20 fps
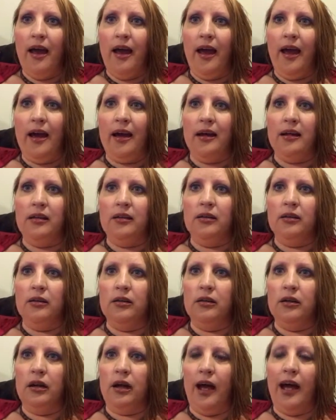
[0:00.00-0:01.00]
And
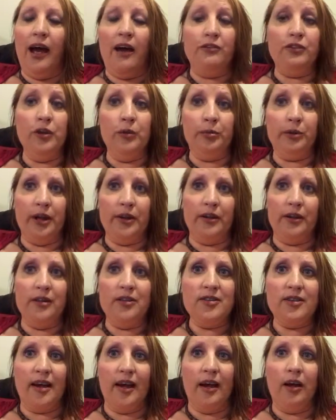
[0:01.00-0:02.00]
I have no
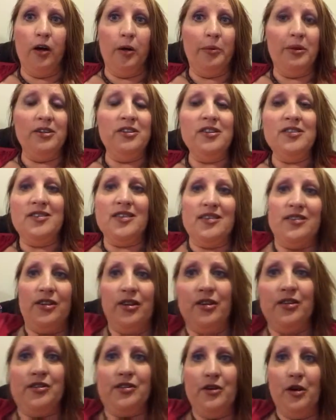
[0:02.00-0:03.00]
brothers, okay? A whole bunch of
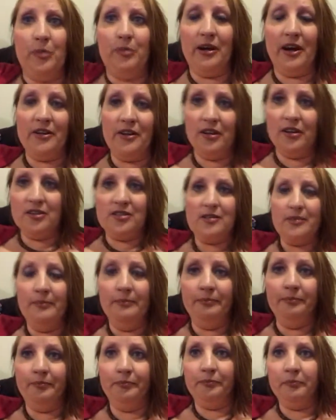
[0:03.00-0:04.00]
sisters, no brothers.
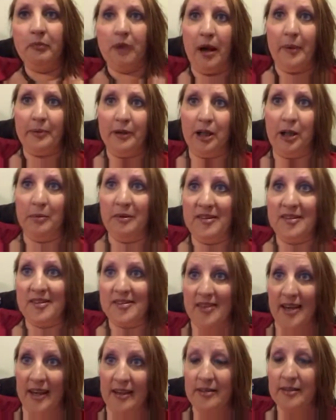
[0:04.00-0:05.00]
Papa Kirby's a
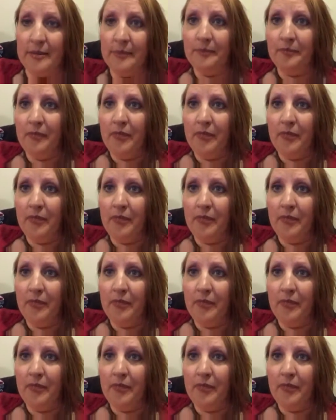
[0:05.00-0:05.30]
saint.